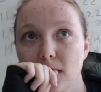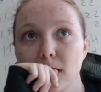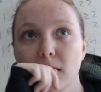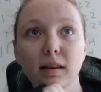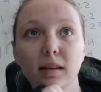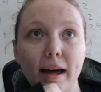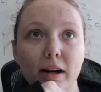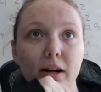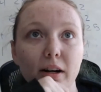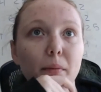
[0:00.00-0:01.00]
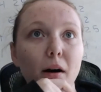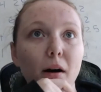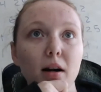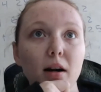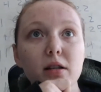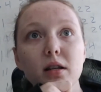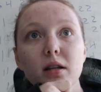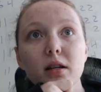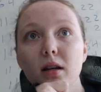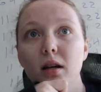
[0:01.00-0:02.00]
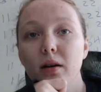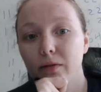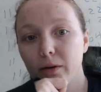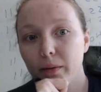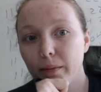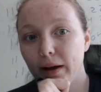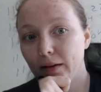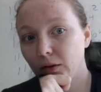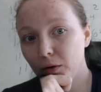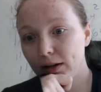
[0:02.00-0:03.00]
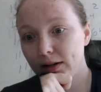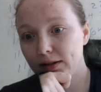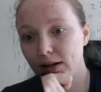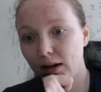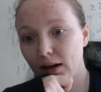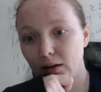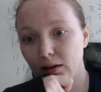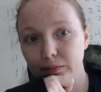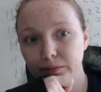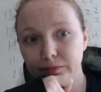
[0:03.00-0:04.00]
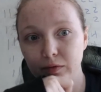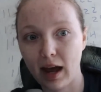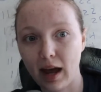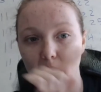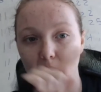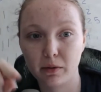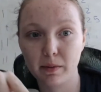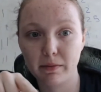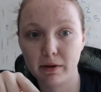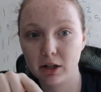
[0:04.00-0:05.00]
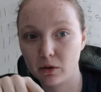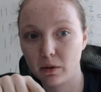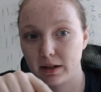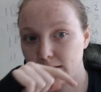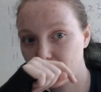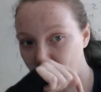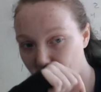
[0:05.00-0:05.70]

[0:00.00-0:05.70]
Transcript: latter part for when we have Lucas after we rejoin, so that